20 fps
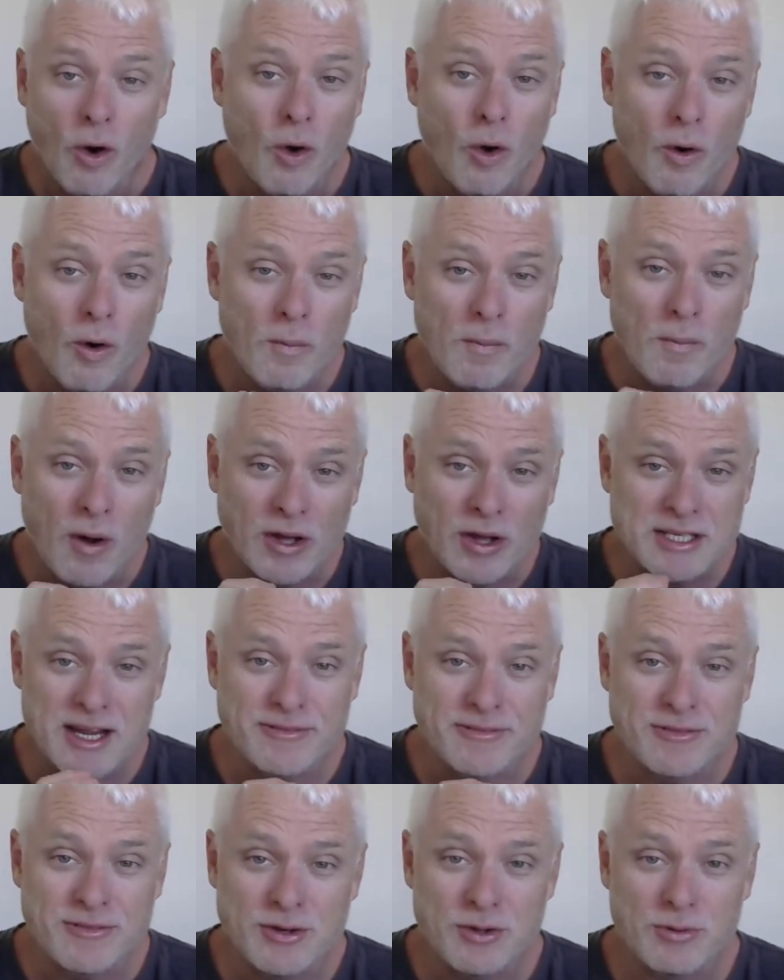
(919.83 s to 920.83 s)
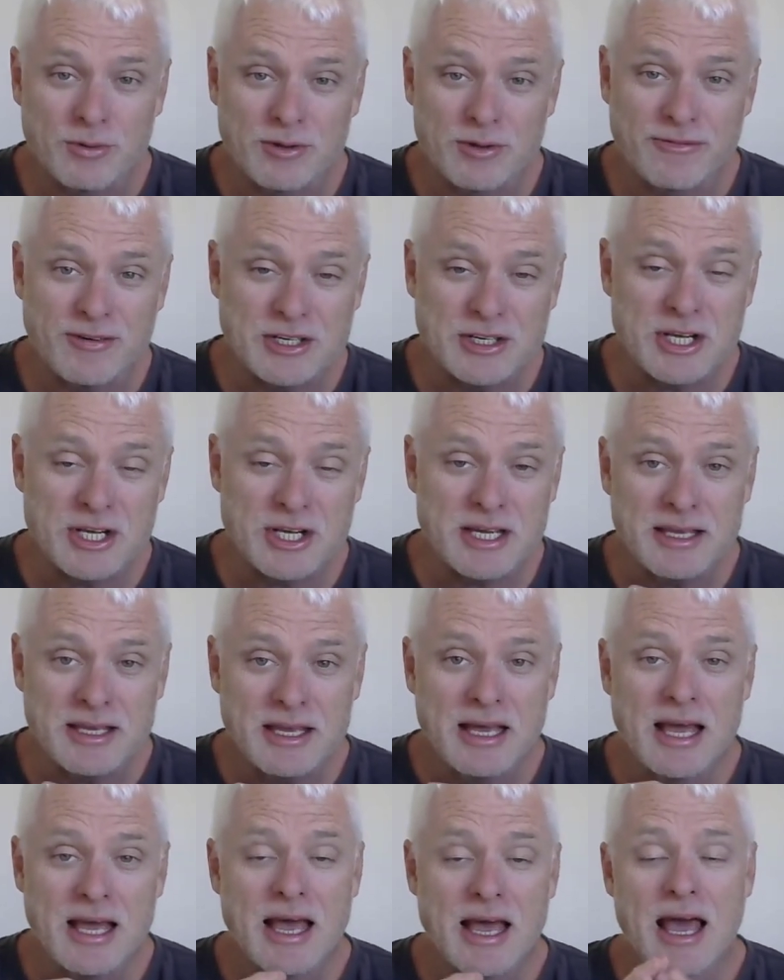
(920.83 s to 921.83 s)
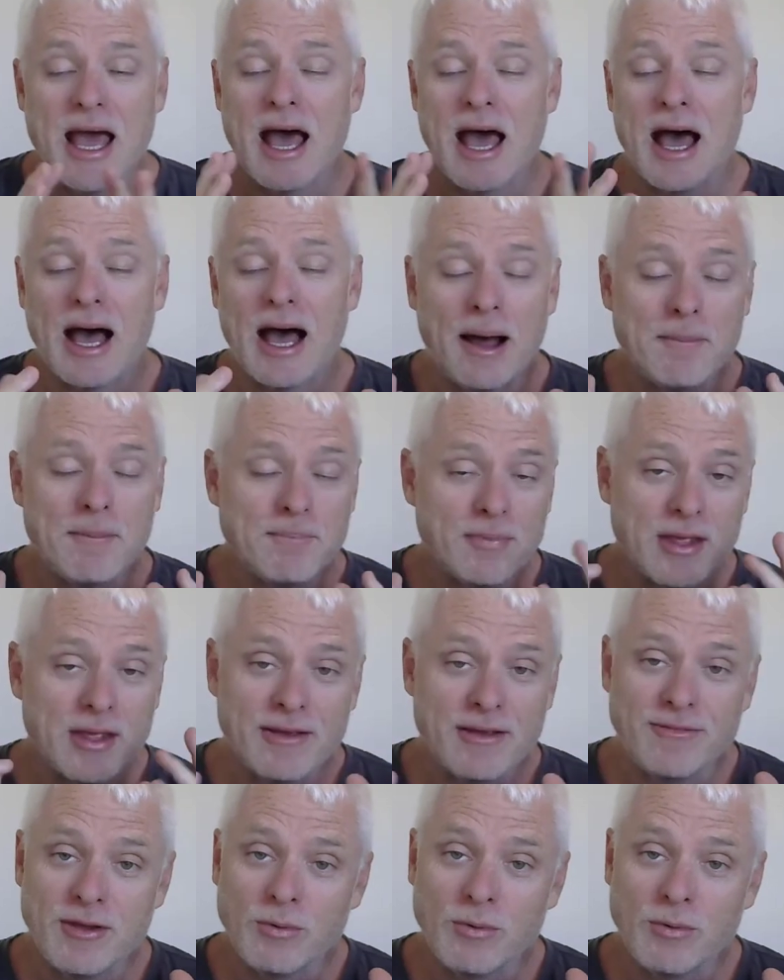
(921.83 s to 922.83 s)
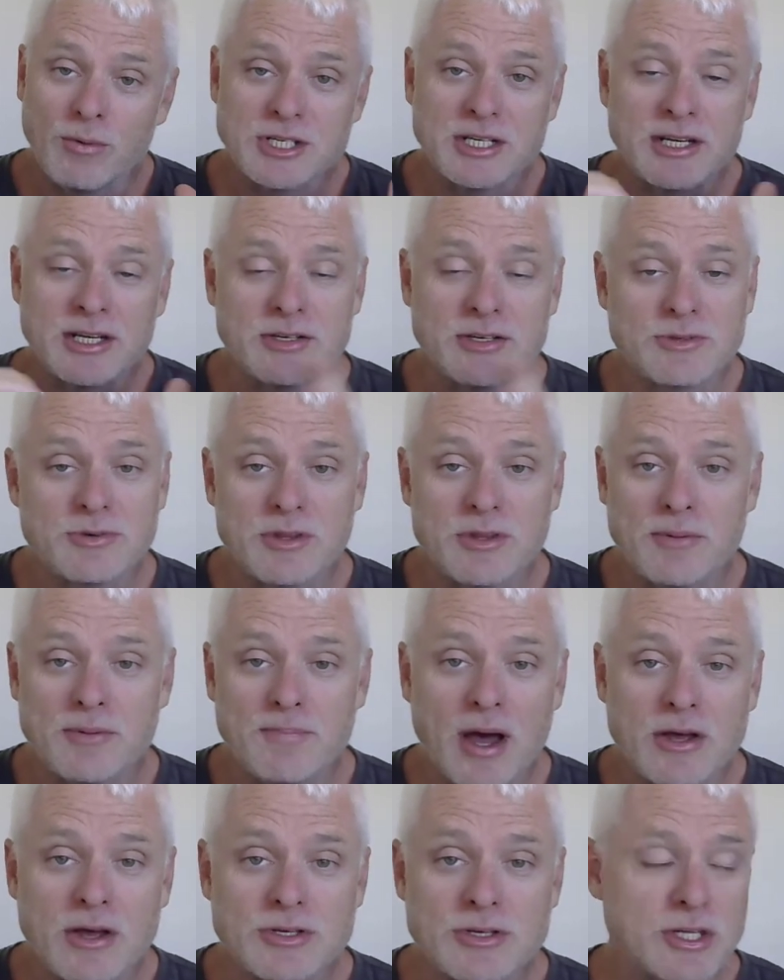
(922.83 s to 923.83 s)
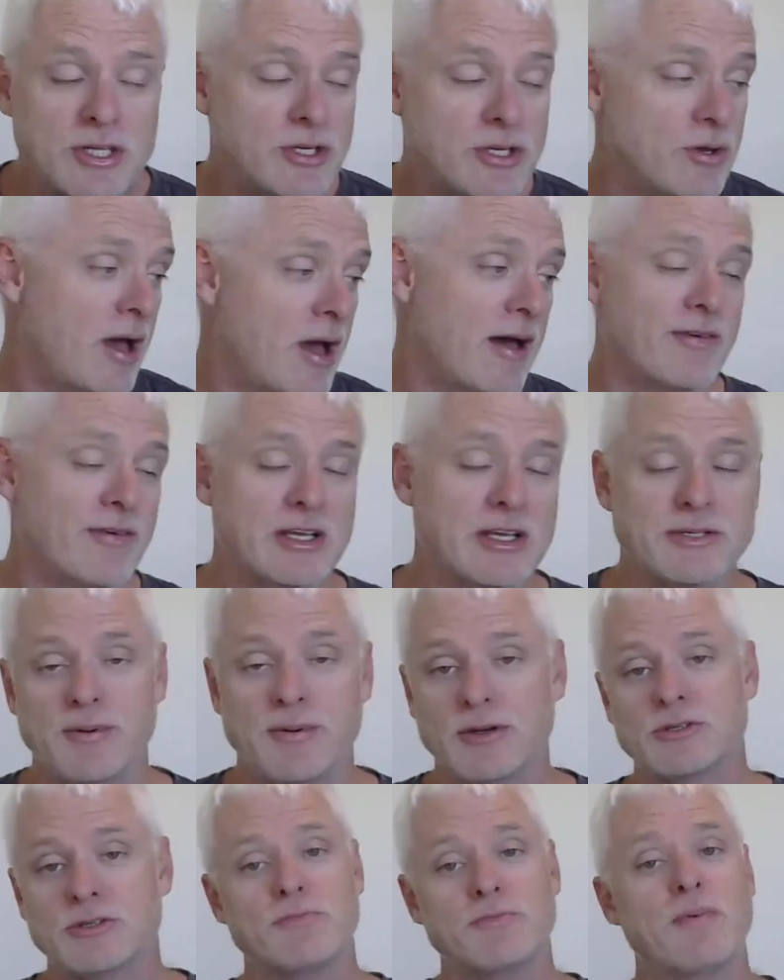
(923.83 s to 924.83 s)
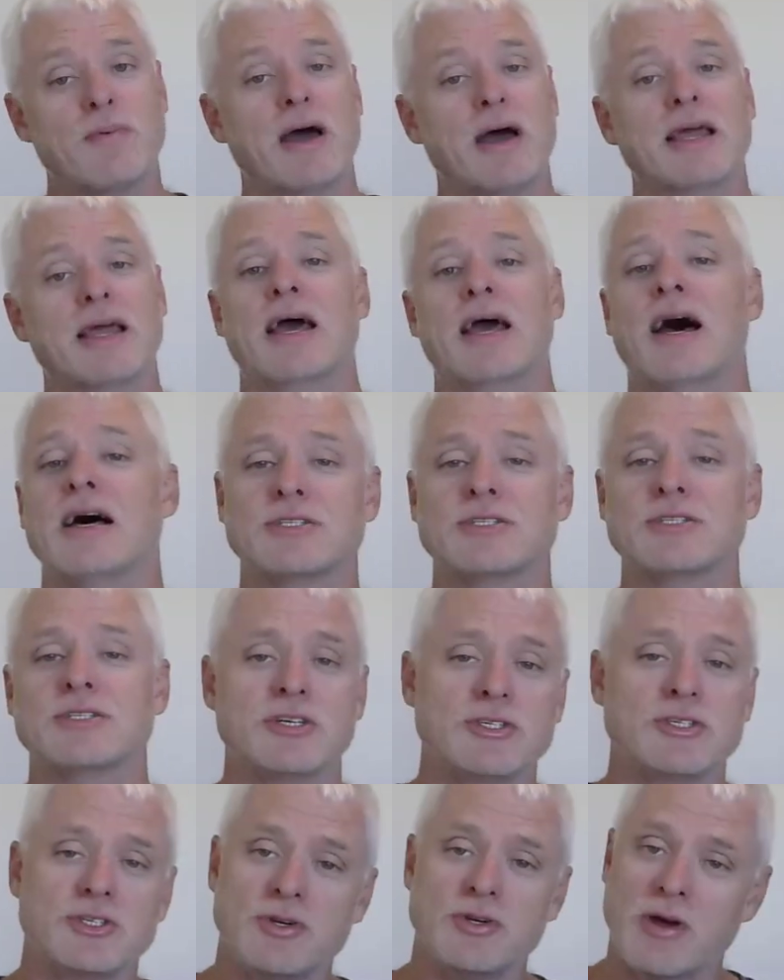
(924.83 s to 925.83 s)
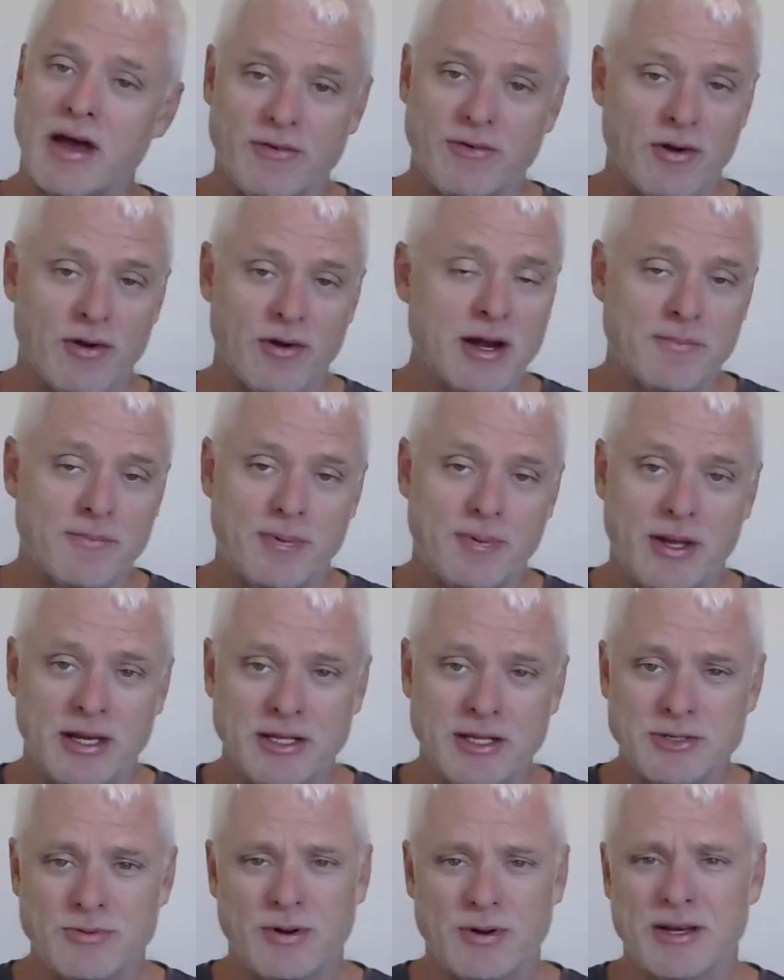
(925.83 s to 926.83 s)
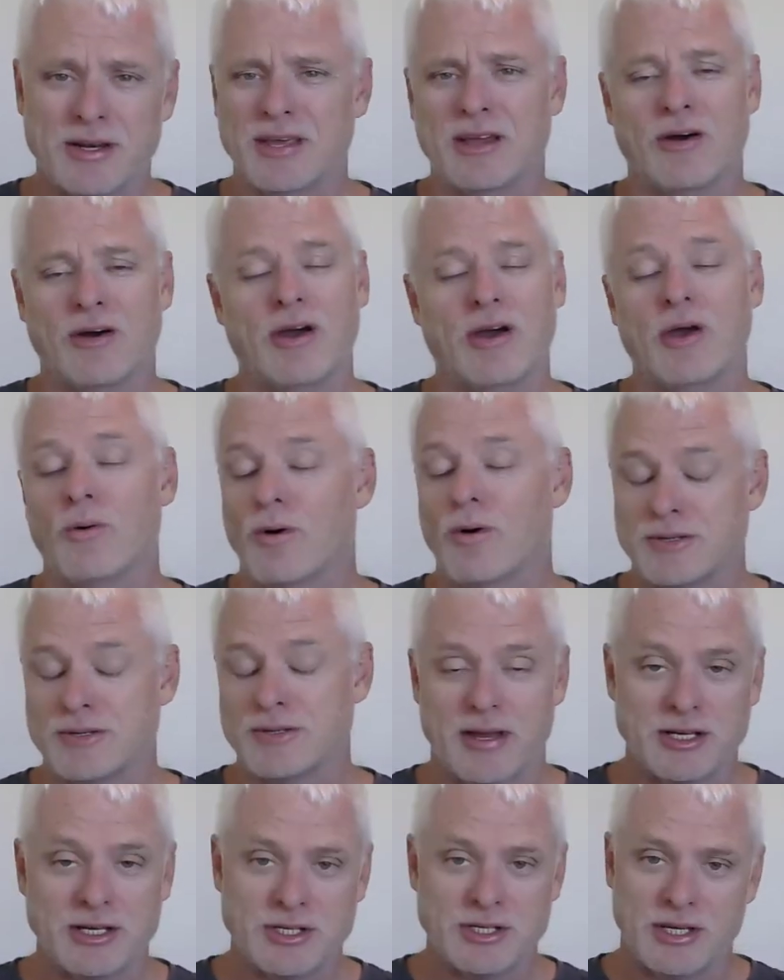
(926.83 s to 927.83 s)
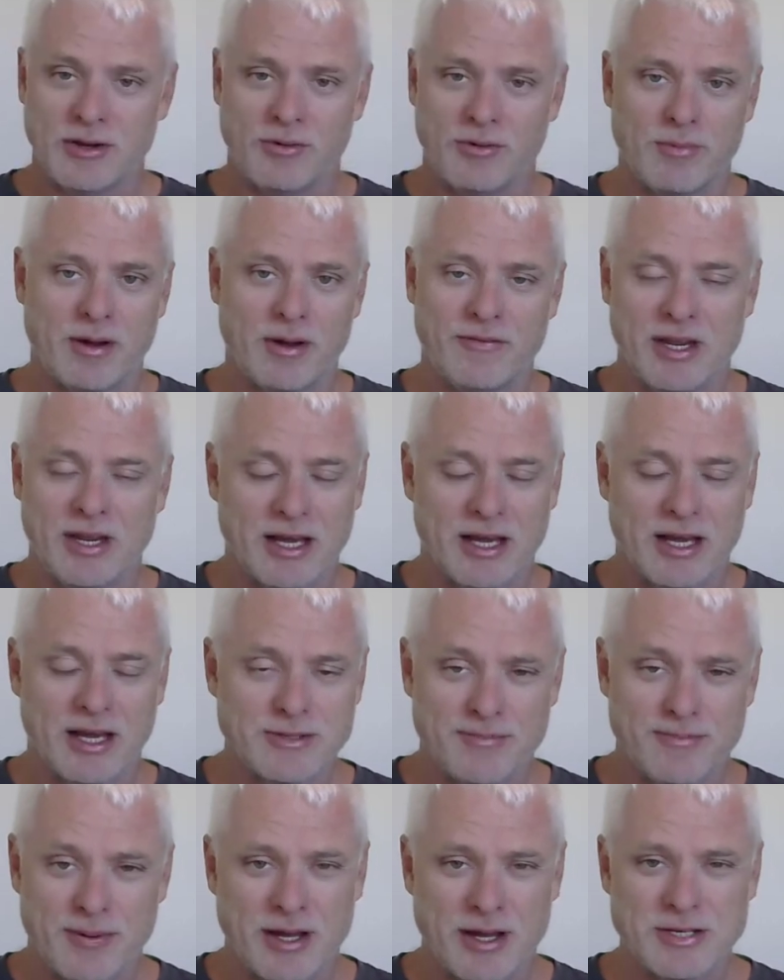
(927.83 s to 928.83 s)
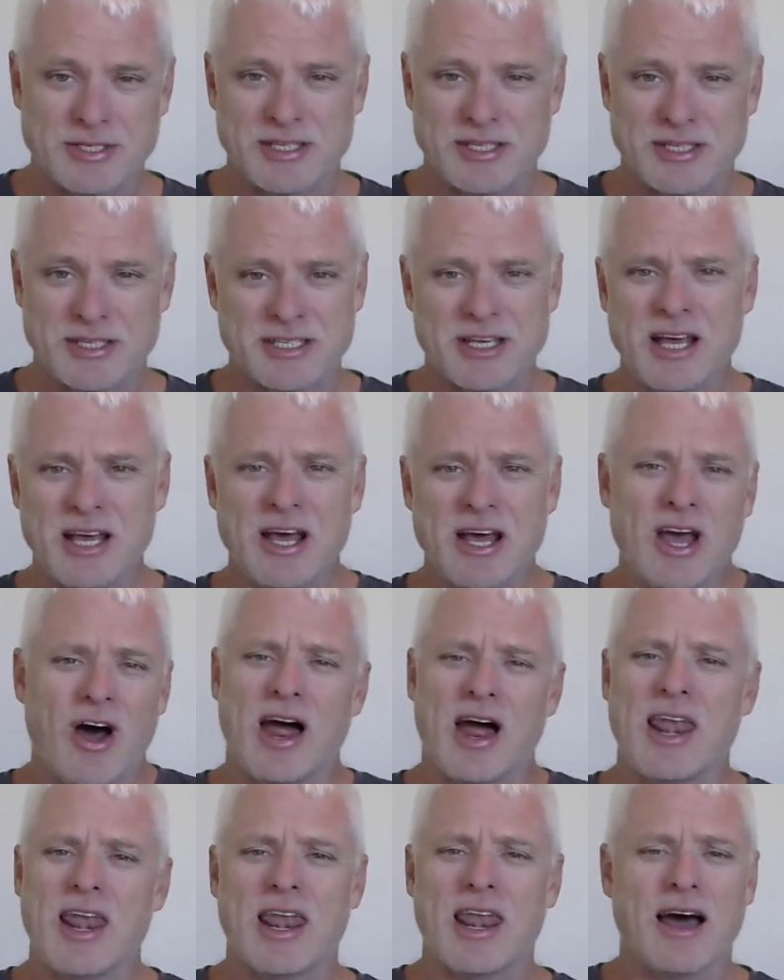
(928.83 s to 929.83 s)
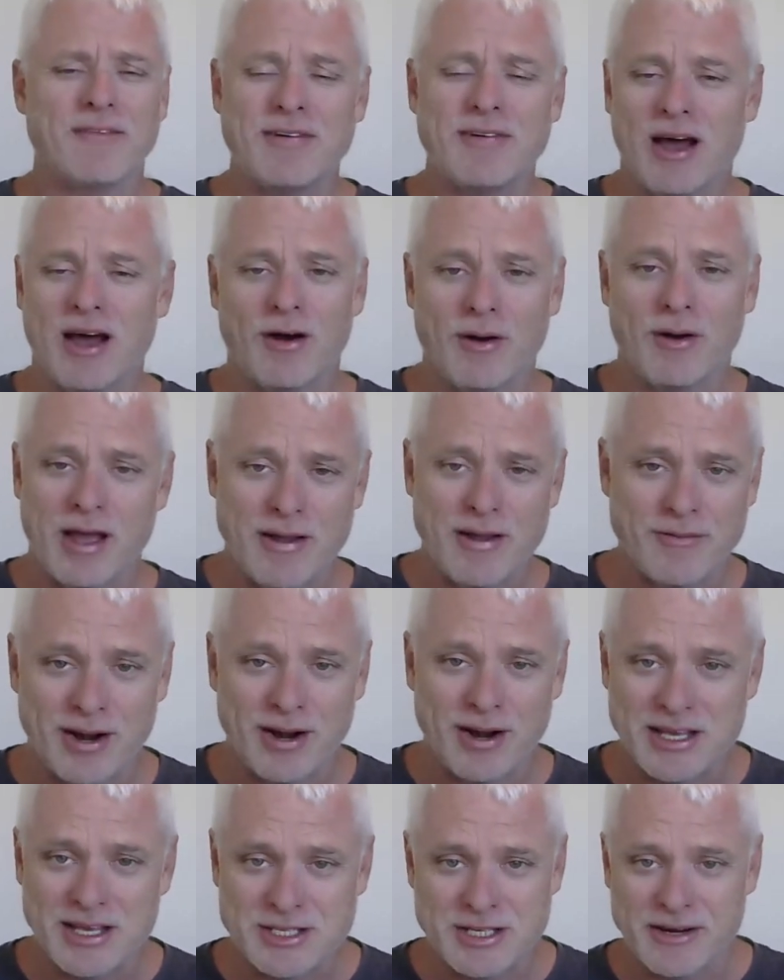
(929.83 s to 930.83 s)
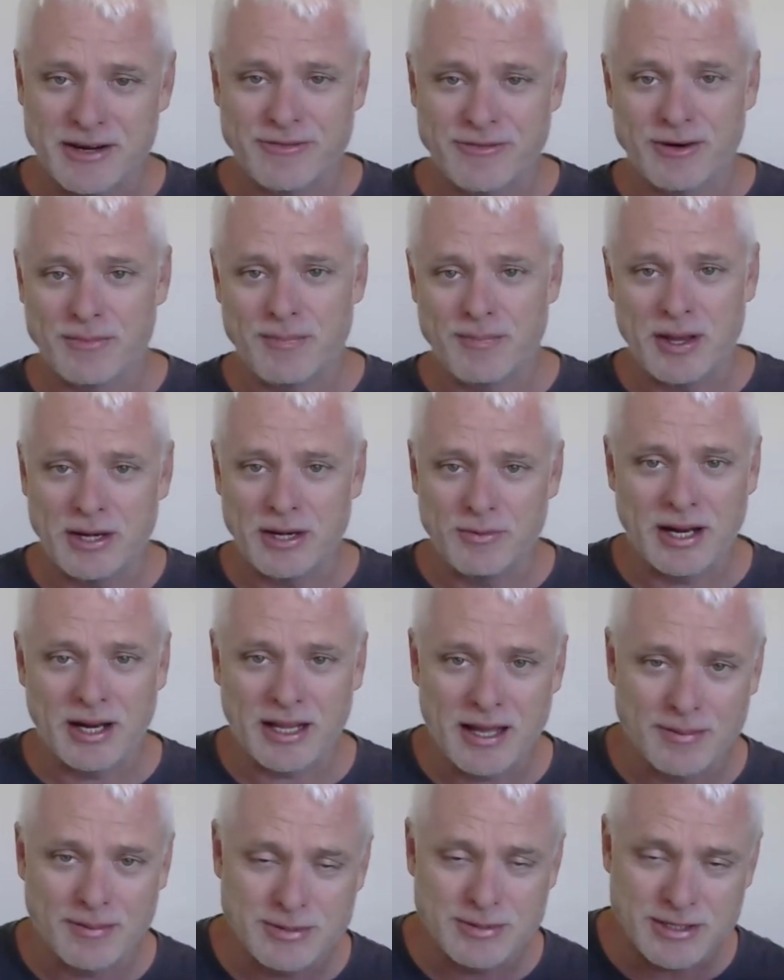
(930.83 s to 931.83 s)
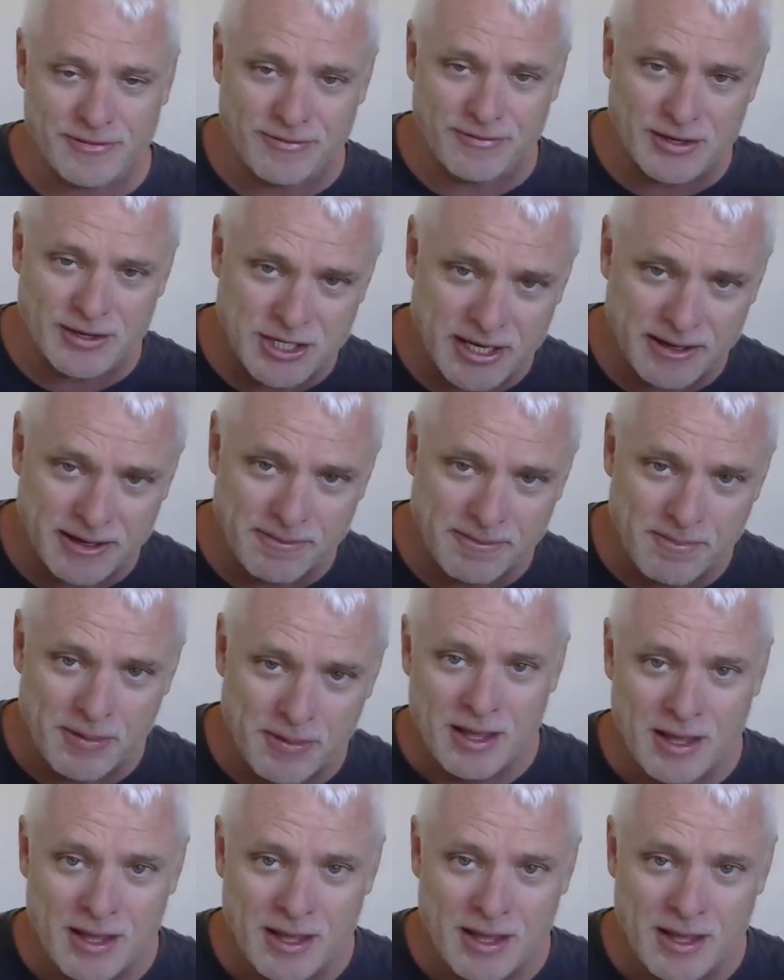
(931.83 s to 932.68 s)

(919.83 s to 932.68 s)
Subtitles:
all my stuff to do with fishing. If you're watching this in the post and you have experience with bait casters, you have your own opinions. One thing I always mention in all my videos and posts is I love how everyone has a different opinion when it comes to fishing.